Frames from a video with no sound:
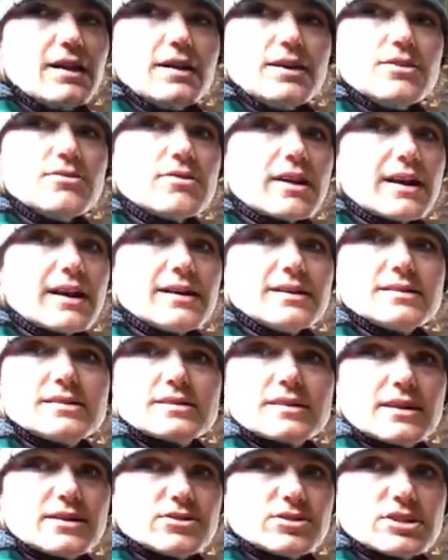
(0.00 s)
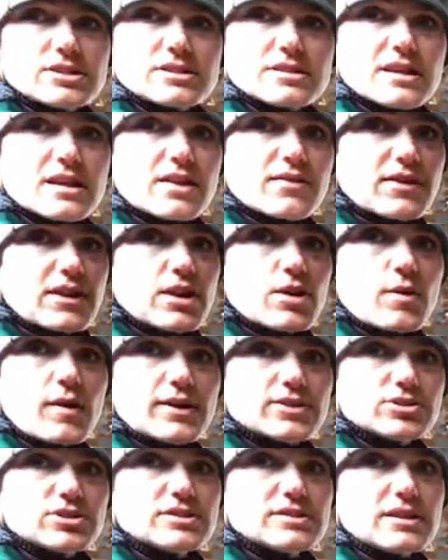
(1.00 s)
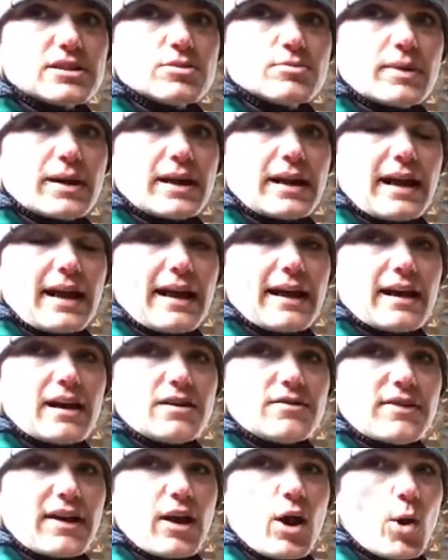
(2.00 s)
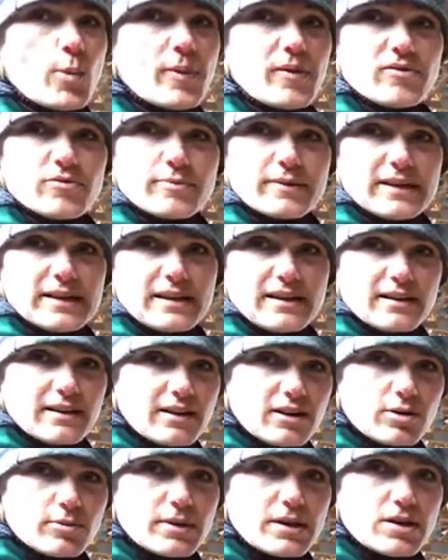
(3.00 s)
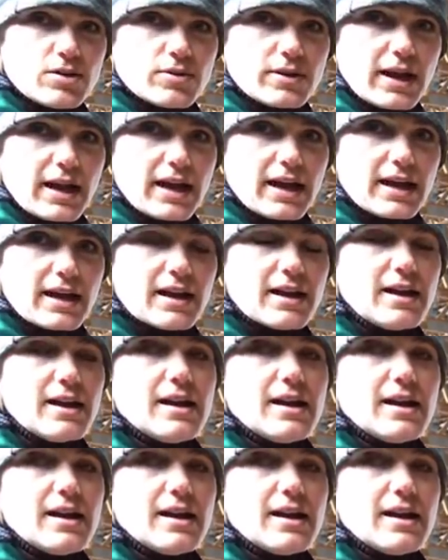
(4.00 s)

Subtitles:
You guys can just think of any questions that you might have. I hope everybody can hear me okay.